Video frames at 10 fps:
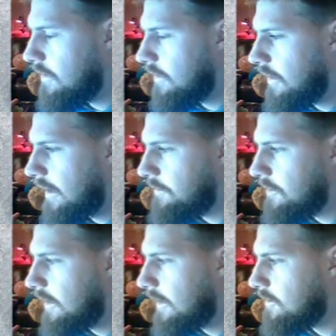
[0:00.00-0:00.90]
after
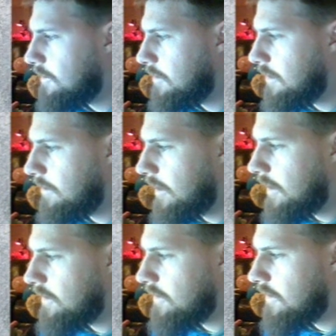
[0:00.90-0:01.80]
tax gonna be
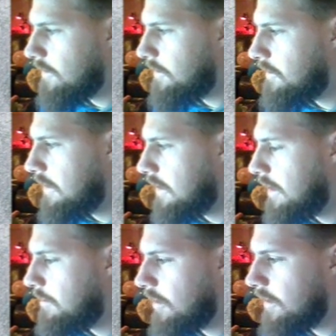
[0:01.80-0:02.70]
about a
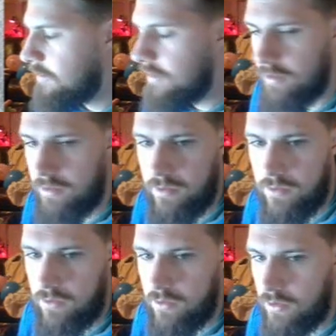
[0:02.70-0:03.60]
15K profit.
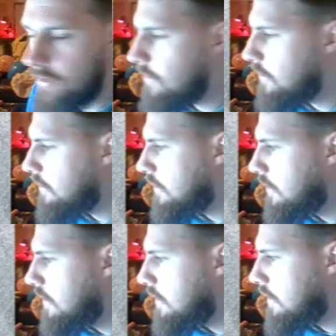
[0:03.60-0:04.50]
So
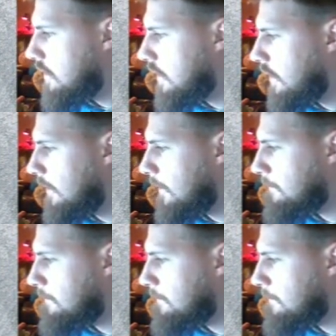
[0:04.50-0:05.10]
we're